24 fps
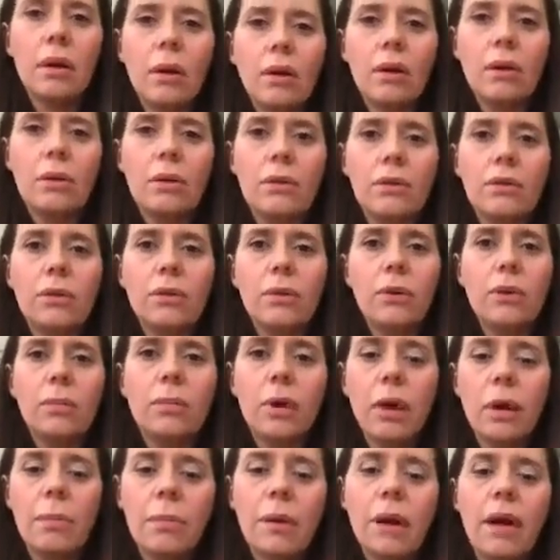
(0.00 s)
onto
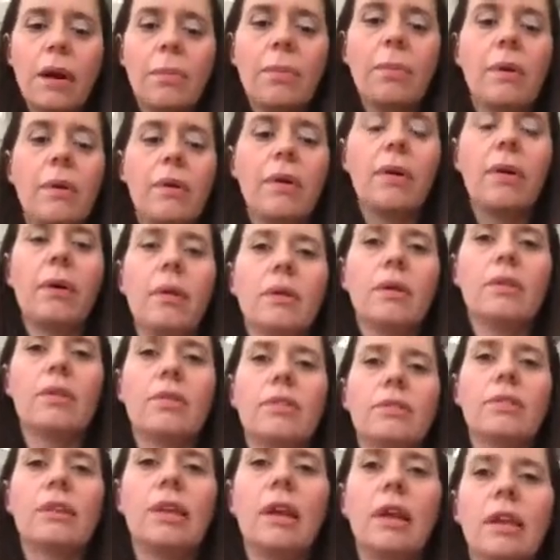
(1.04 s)
my paper,
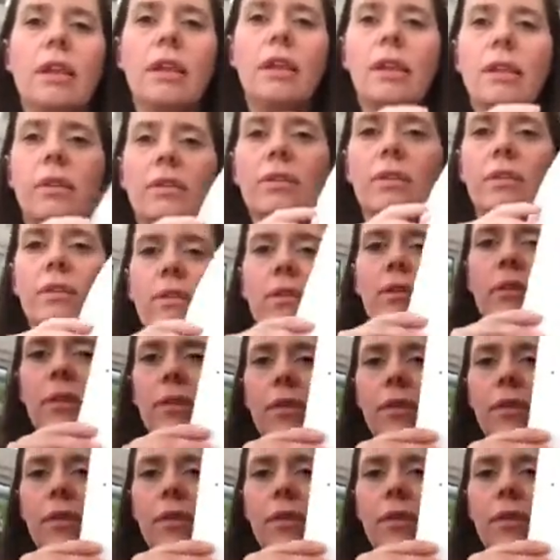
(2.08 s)
just like this.